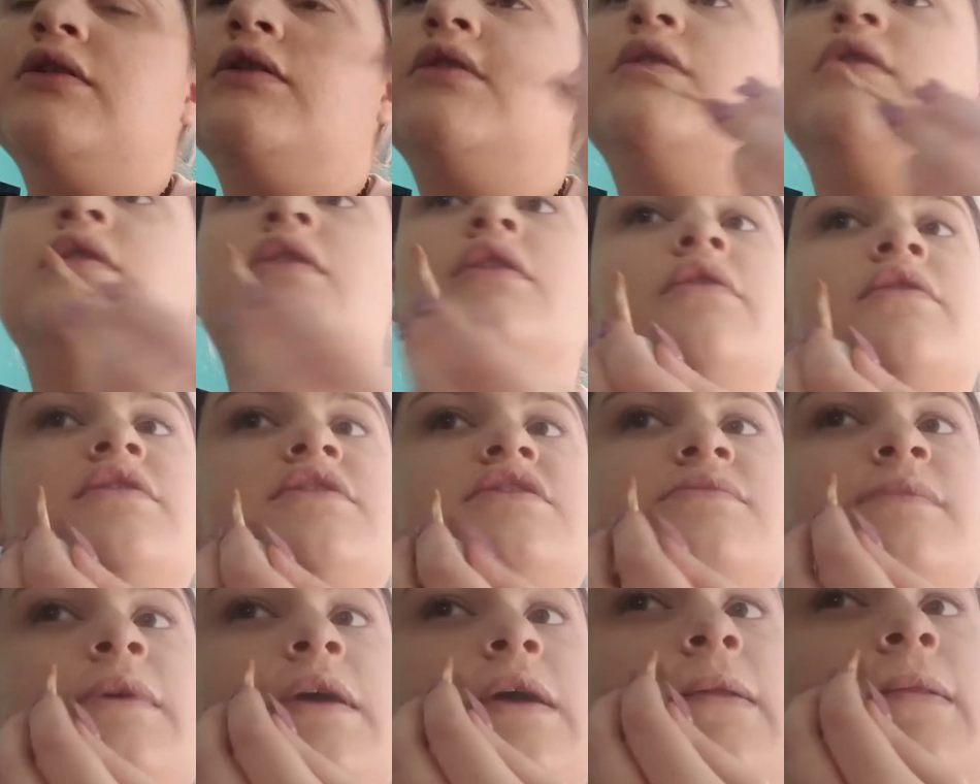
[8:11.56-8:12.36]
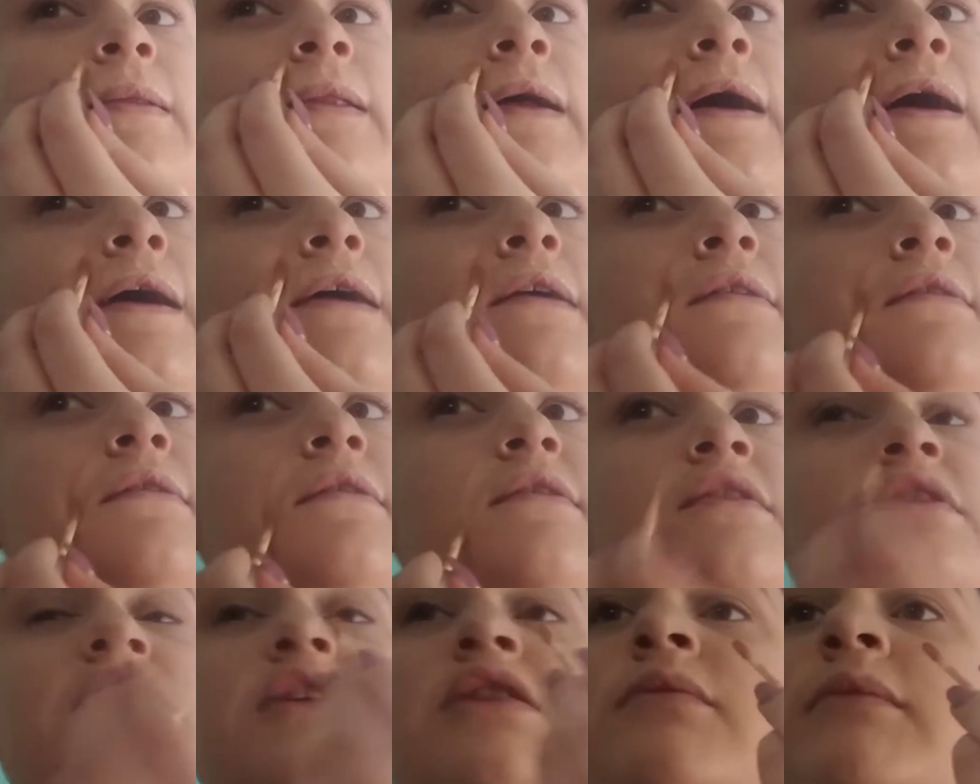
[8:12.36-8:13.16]
I always make
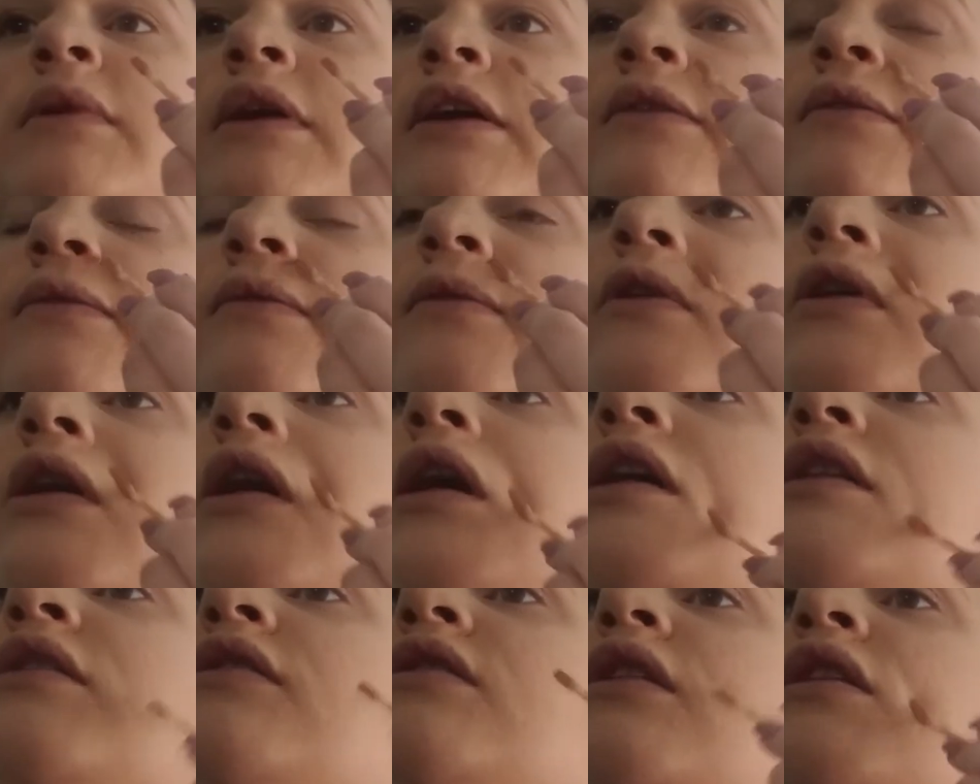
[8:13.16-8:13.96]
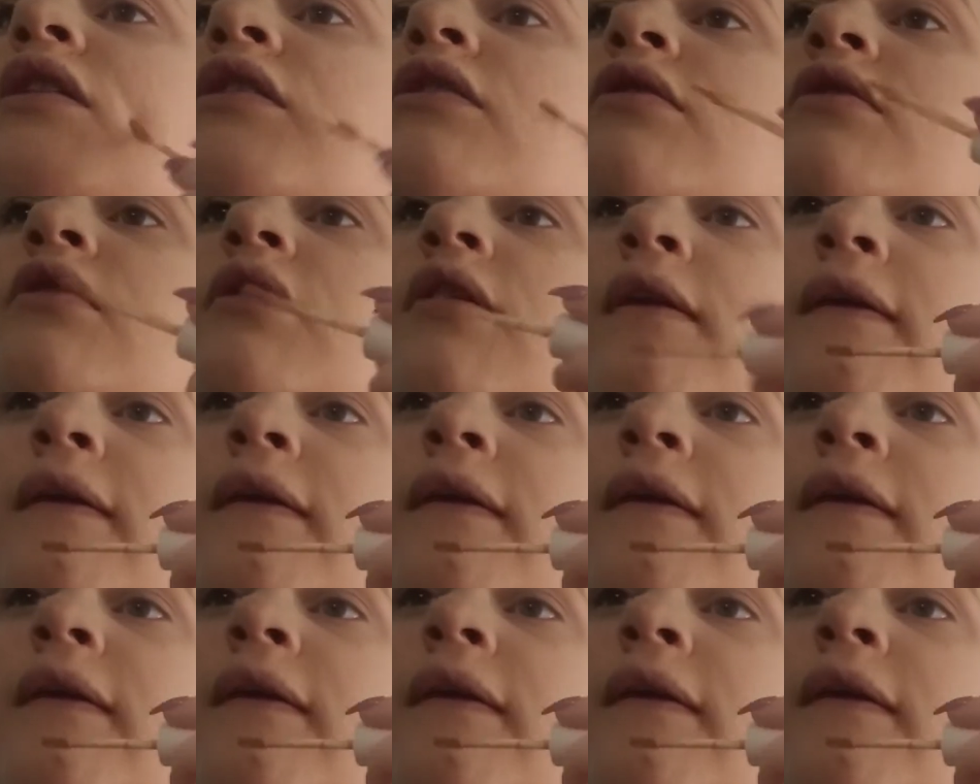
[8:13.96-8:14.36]
lines in my forehead too,